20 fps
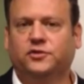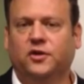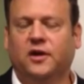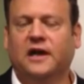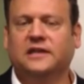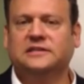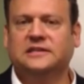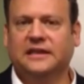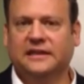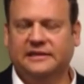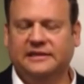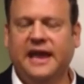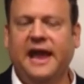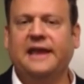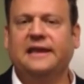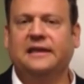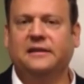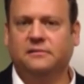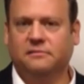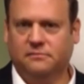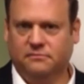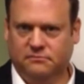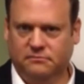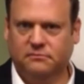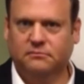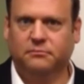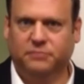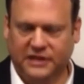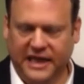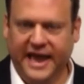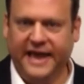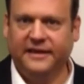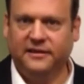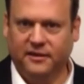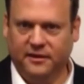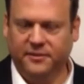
trust dated blank,